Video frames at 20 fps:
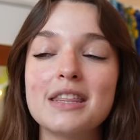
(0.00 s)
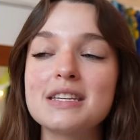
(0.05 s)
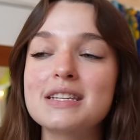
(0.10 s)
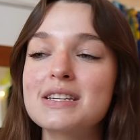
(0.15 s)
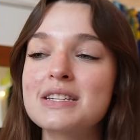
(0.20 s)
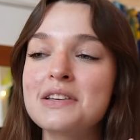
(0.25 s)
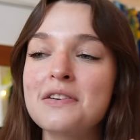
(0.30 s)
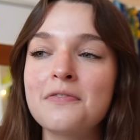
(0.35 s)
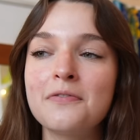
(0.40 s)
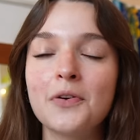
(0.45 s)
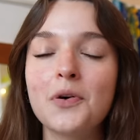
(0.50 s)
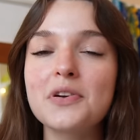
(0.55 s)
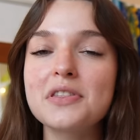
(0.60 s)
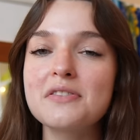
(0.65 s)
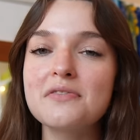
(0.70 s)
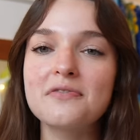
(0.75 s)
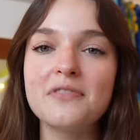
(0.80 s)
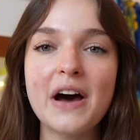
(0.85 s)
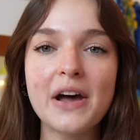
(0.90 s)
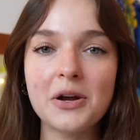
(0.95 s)
this is the fourth
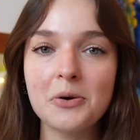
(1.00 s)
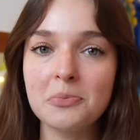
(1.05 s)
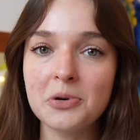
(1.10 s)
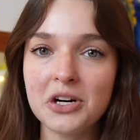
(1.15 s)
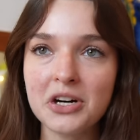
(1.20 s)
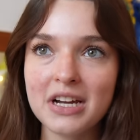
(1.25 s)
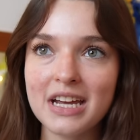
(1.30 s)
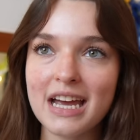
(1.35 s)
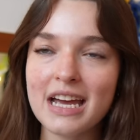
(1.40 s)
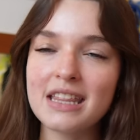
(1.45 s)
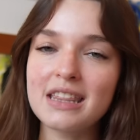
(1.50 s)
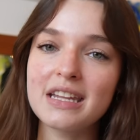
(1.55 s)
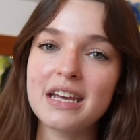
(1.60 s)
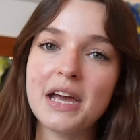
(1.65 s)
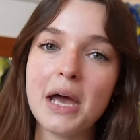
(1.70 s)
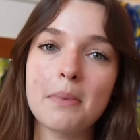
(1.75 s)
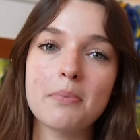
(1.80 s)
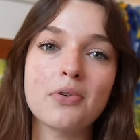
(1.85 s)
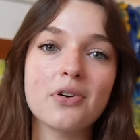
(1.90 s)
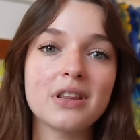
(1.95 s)
and final book in the
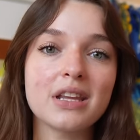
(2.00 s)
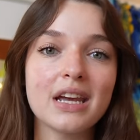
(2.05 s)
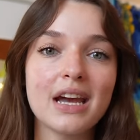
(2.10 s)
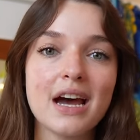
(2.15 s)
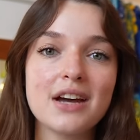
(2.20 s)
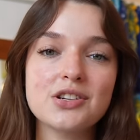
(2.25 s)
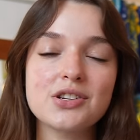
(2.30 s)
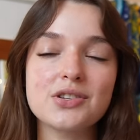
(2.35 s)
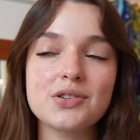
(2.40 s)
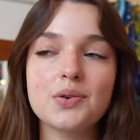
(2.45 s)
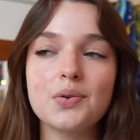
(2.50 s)
Ember in the Ashes